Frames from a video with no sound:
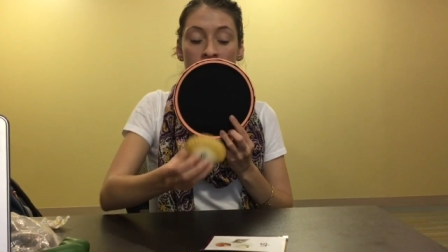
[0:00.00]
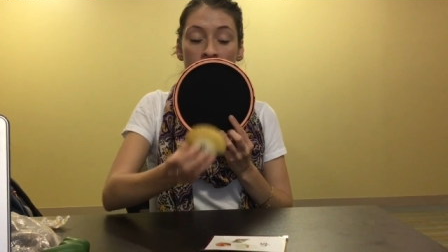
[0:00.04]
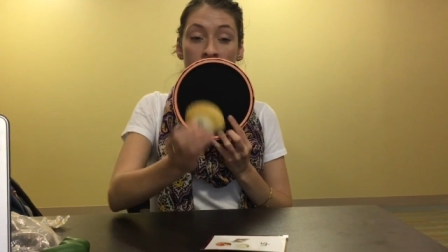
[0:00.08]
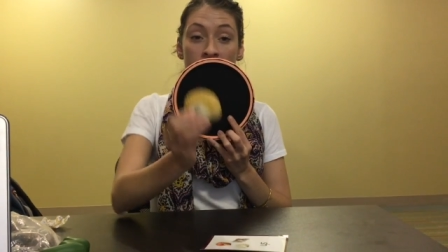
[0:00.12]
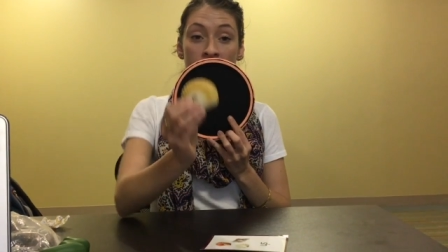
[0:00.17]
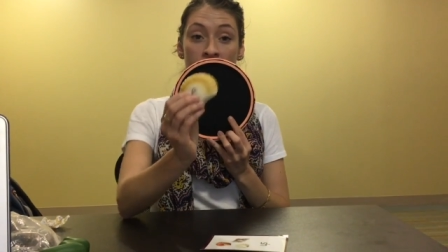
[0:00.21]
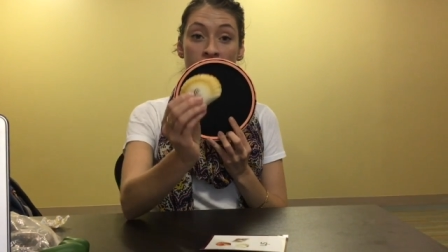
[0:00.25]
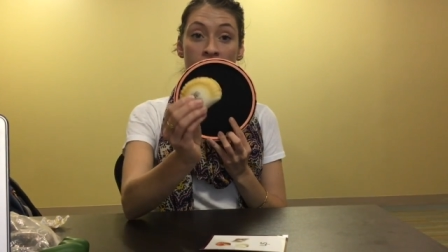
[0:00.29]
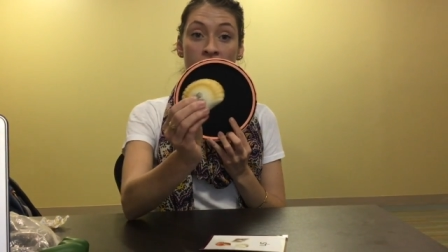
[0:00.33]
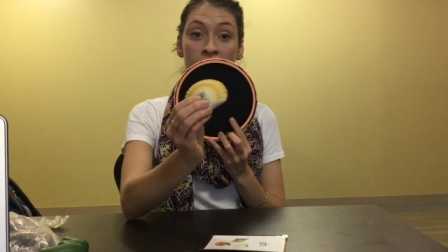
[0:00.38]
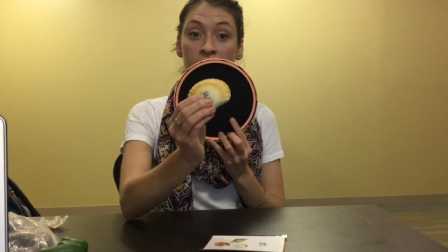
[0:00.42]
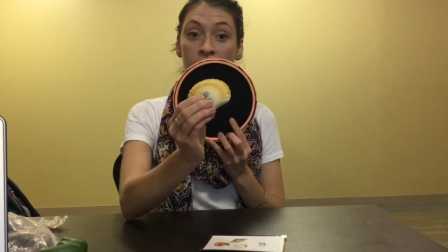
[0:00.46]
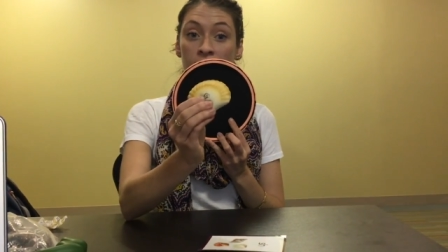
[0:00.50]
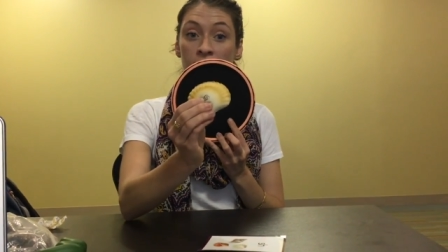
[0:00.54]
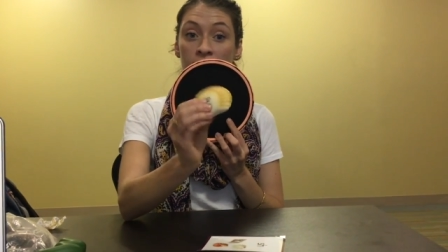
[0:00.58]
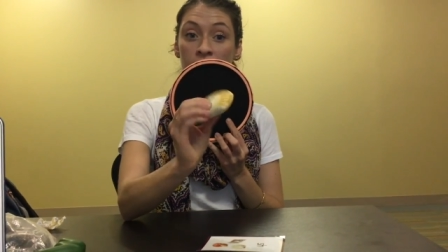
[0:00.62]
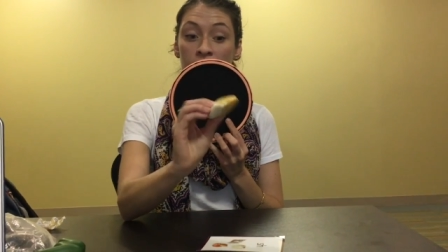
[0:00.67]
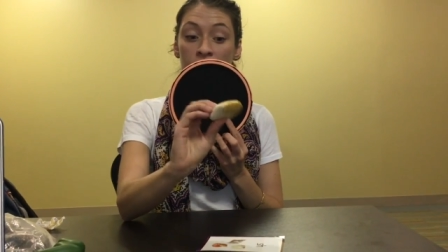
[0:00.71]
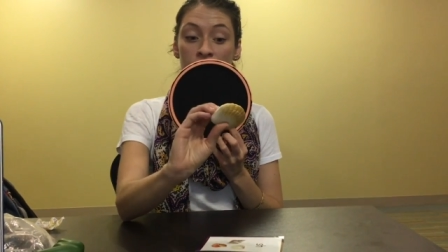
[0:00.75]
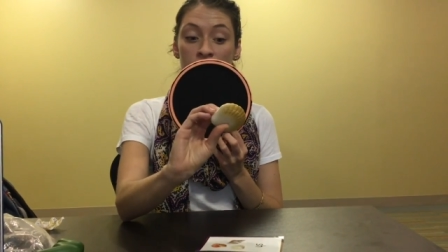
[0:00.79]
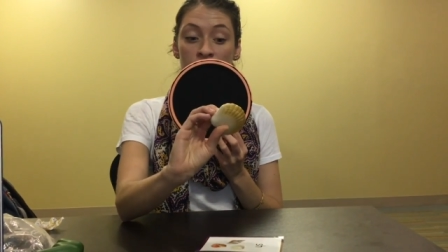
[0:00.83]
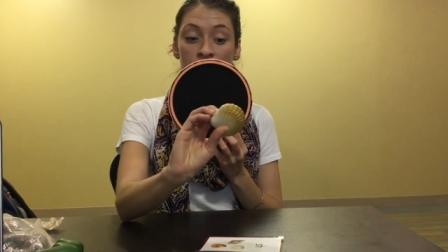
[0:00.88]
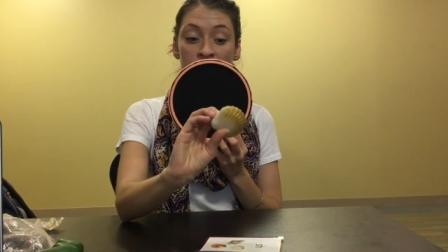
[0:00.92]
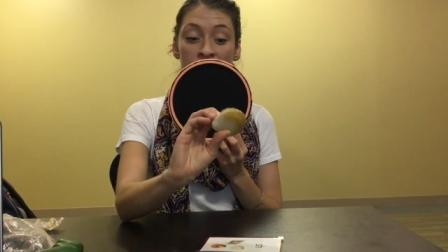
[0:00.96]
and have a
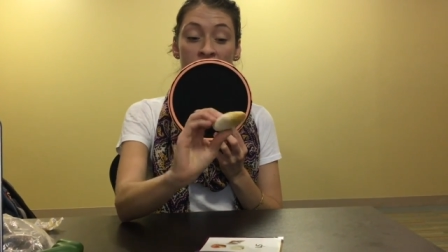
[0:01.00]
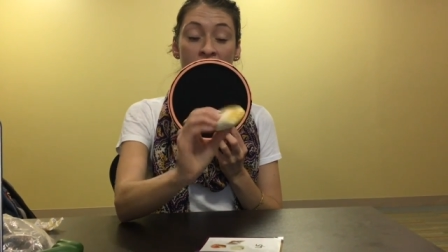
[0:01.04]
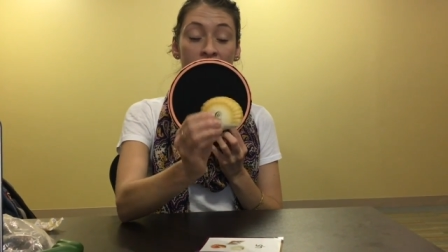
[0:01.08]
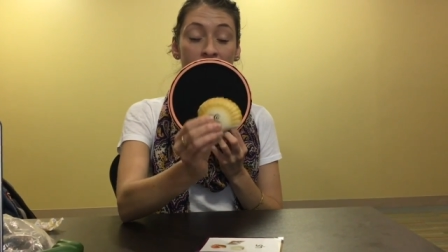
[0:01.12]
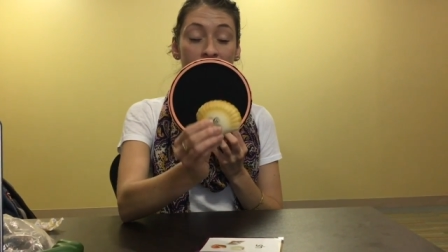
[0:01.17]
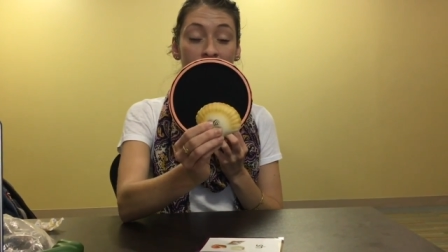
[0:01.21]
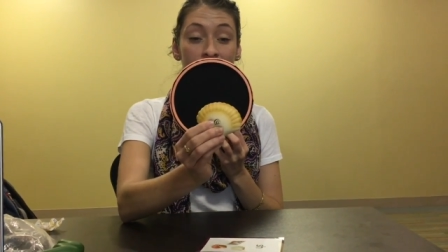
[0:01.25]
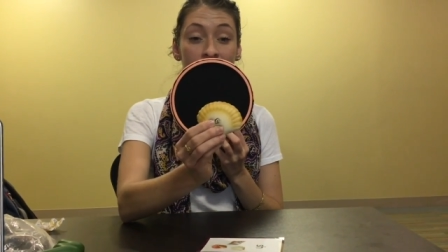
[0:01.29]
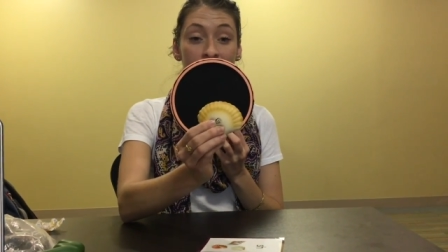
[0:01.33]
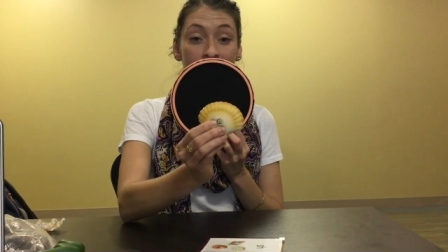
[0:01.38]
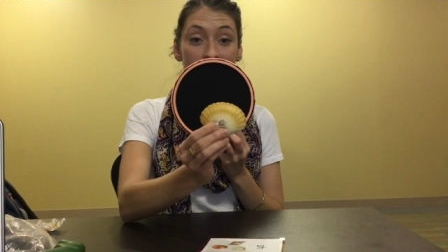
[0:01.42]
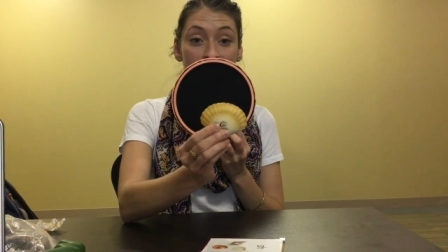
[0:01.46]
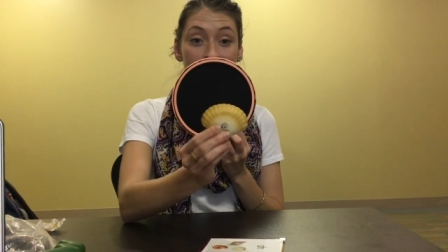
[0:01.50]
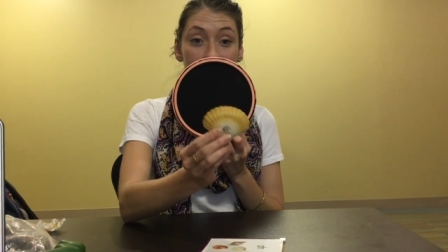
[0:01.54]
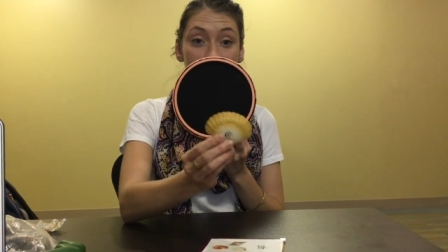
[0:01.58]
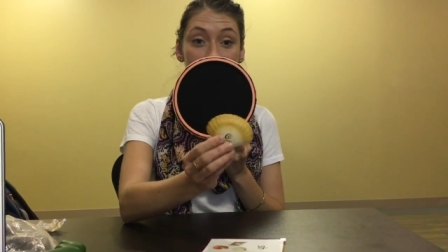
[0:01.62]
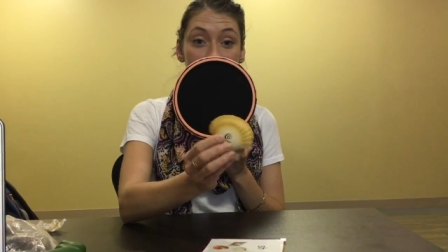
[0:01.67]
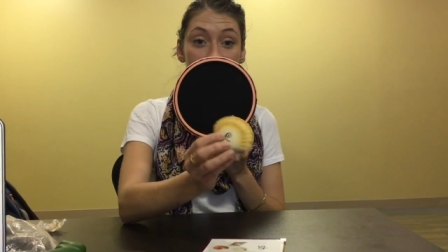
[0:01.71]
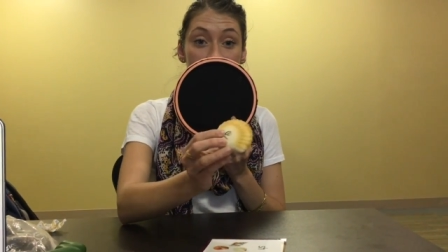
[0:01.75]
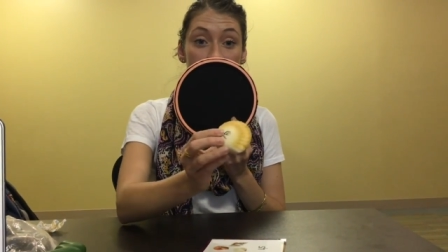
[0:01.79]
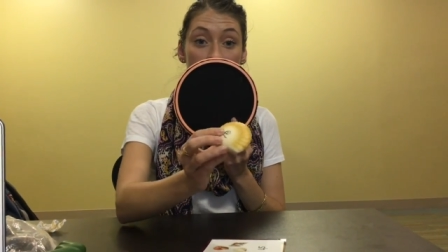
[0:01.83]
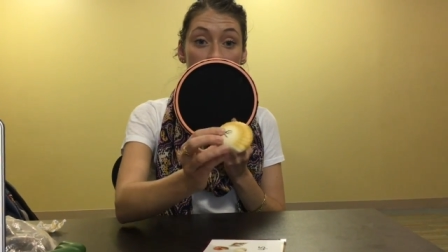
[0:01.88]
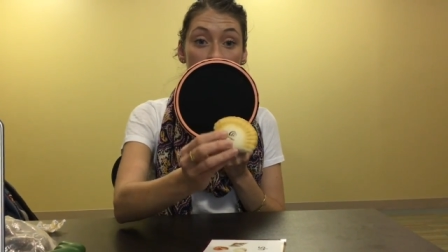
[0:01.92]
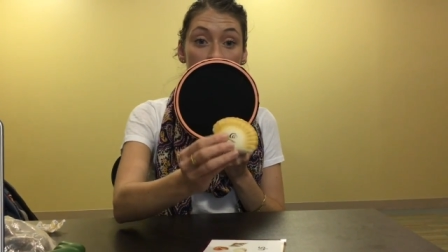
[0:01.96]
little shell and
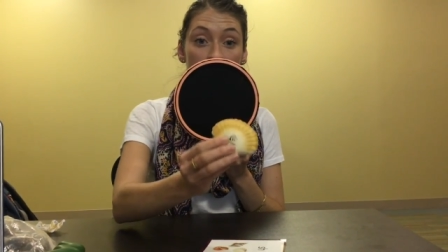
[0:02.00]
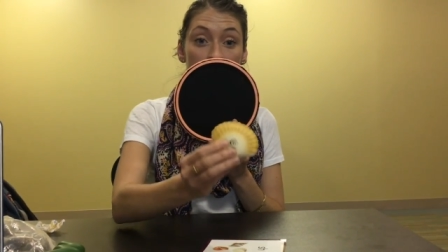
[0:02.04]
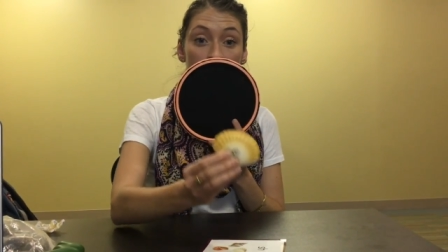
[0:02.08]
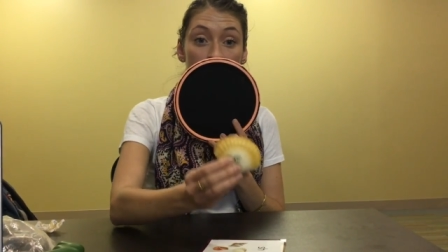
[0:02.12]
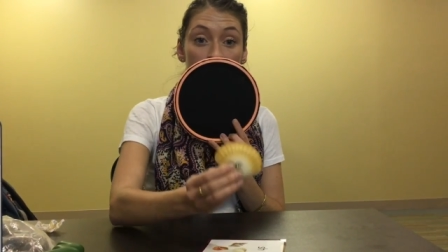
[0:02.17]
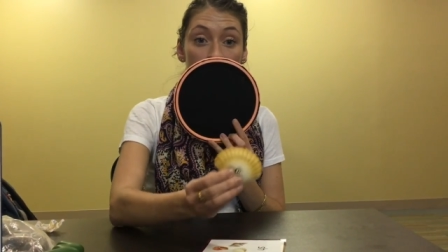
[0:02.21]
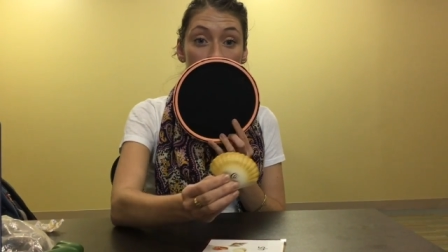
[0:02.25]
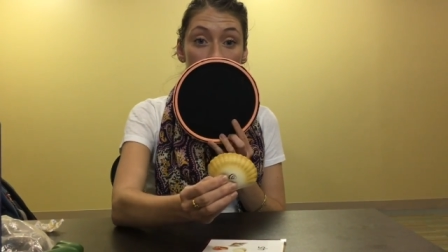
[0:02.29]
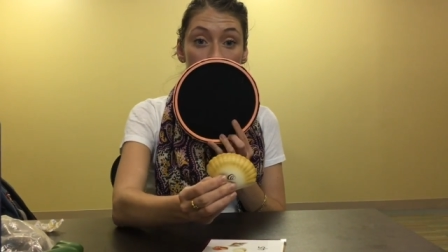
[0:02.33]
say,